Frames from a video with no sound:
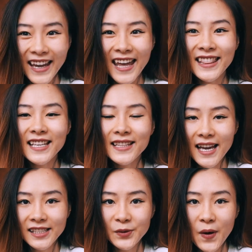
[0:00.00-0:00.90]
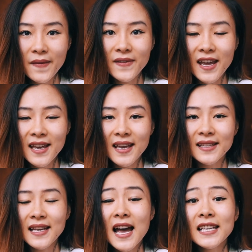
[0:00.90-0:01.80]
And the next one
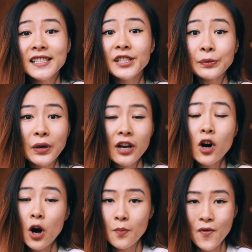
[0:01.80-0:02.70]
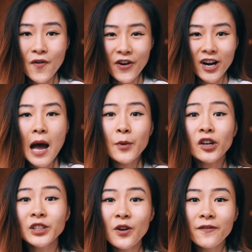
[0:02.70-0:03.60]
is Surreal Amour. I'm
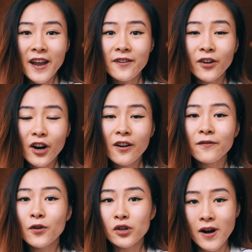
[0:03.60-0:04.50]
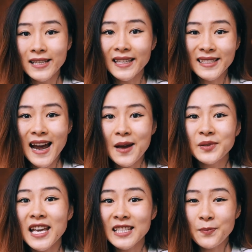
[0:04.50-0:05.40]
also a fan of her for quite some time,
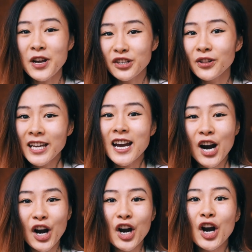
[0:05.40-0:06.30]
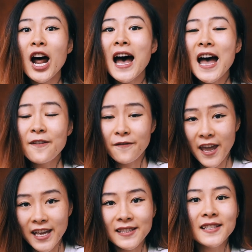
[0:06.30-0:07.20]
especially her
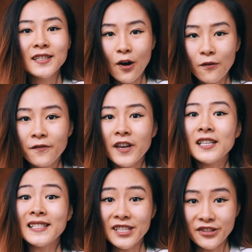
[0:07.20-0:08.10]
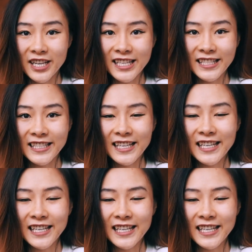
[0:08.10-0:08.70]
Advanced Selfie series.